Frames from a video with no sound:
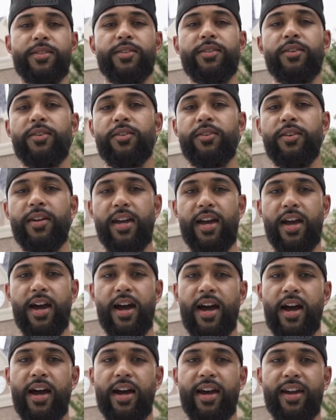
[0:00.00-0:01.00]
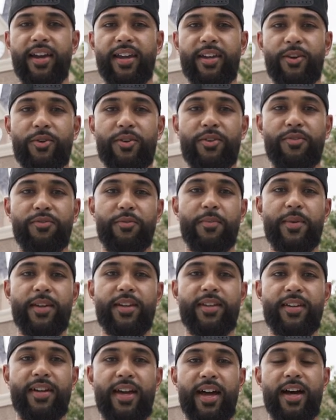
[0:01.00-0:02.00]
So in order for me
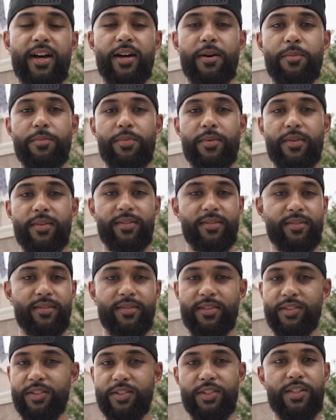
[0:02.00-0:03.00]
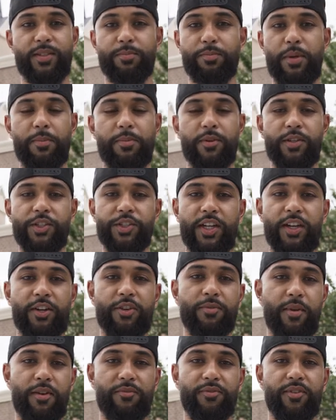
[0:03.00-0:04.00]
to help just people in
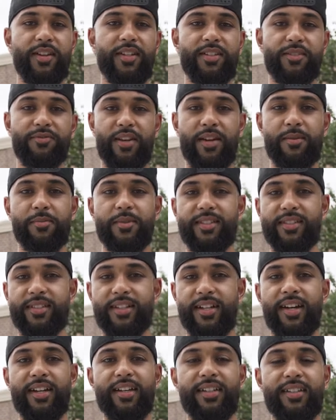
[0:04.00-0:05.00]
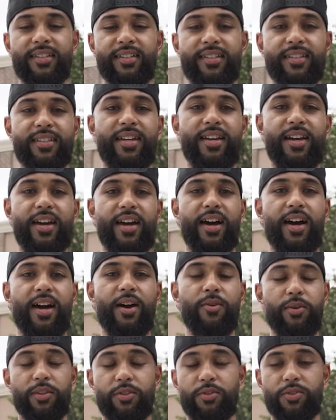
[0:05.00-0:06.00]
general, my friends, families, clients,
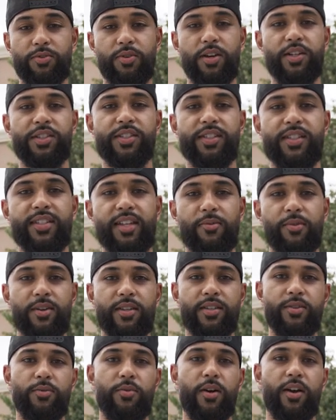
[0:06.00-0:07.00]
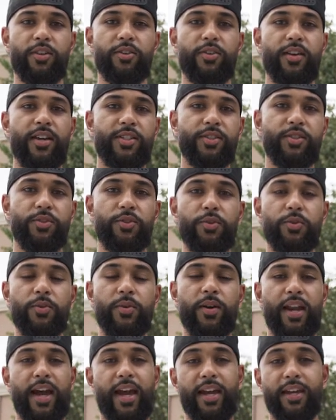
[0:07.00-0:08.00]
with those questions, I wanted to walk you guys through
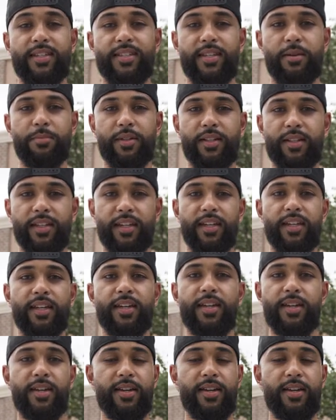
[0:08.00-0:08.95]
what I typically